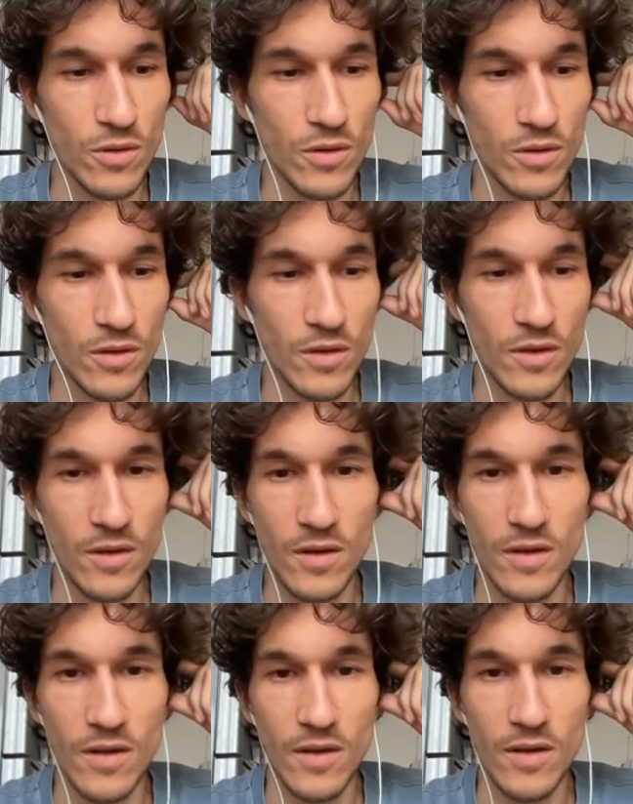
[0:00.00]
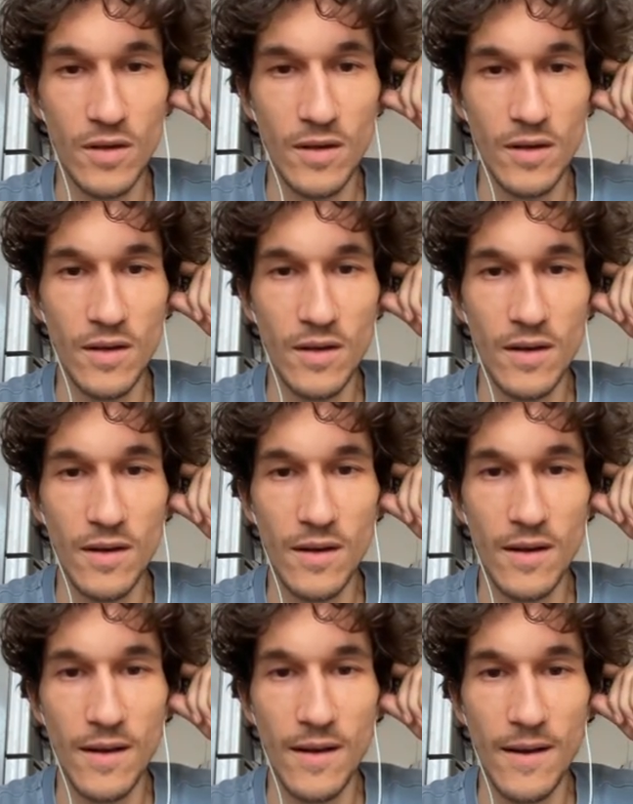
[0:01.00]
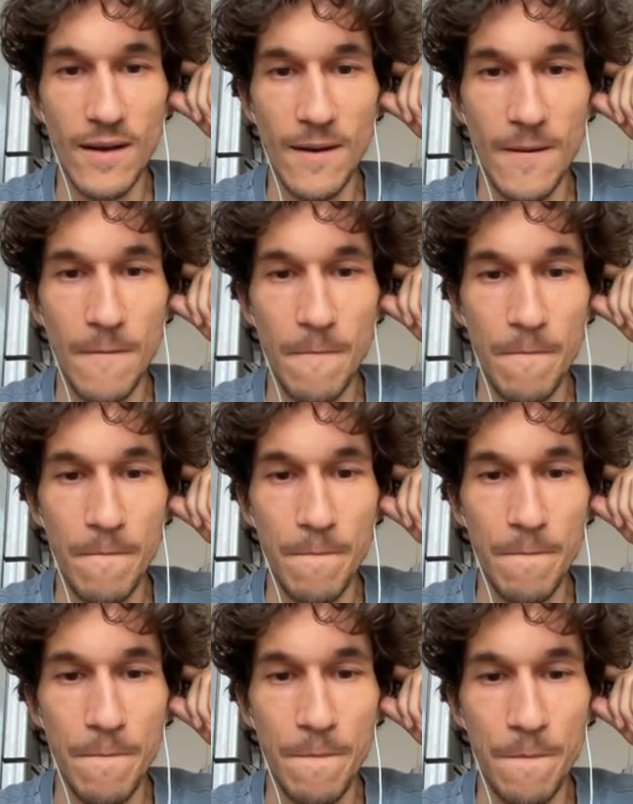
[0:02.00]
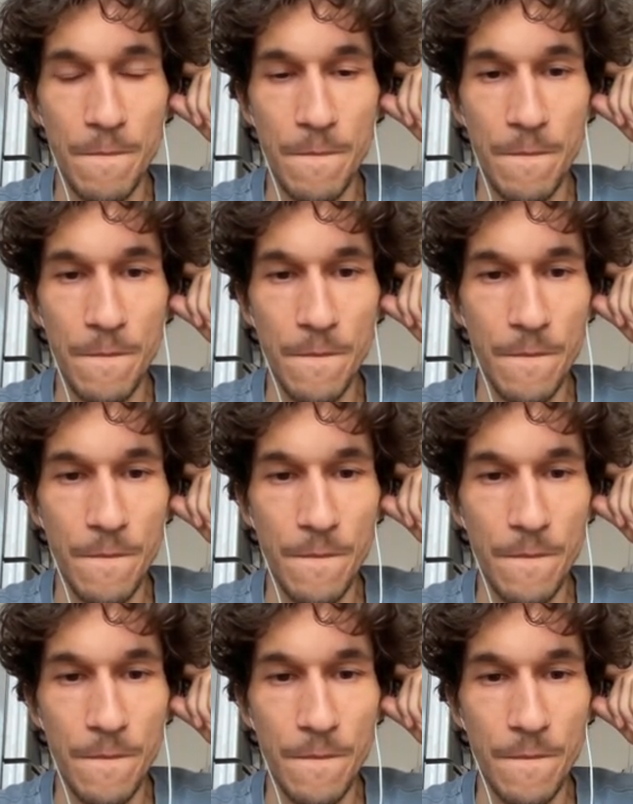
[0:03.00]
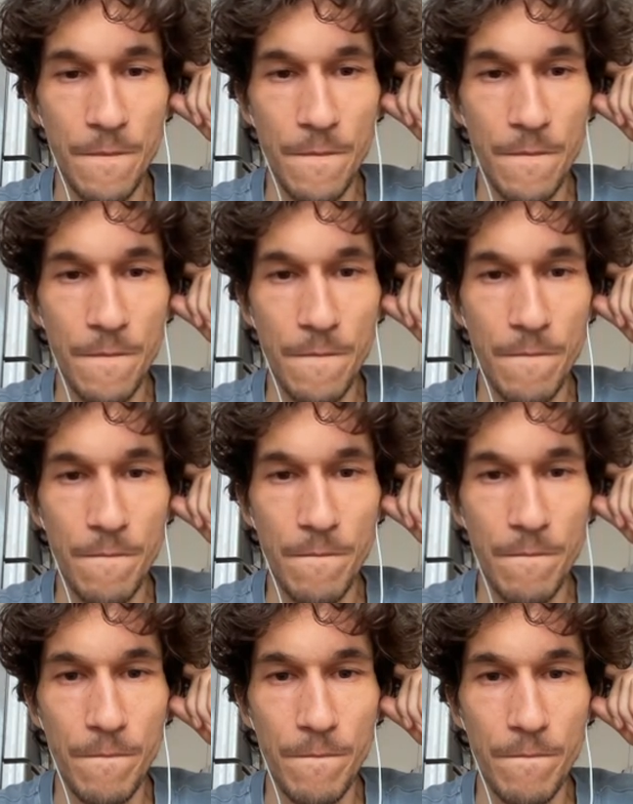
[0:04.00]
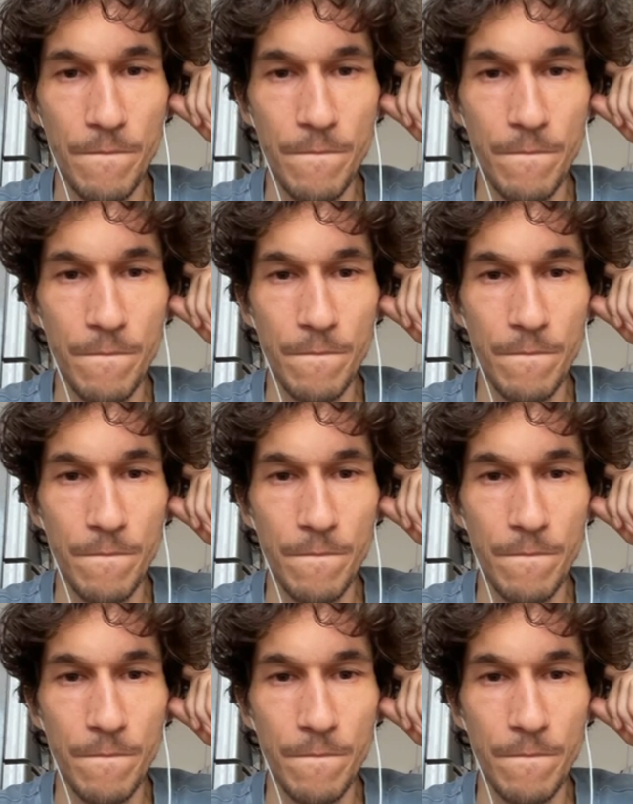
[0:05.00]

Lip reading: No one is speaking in this clip.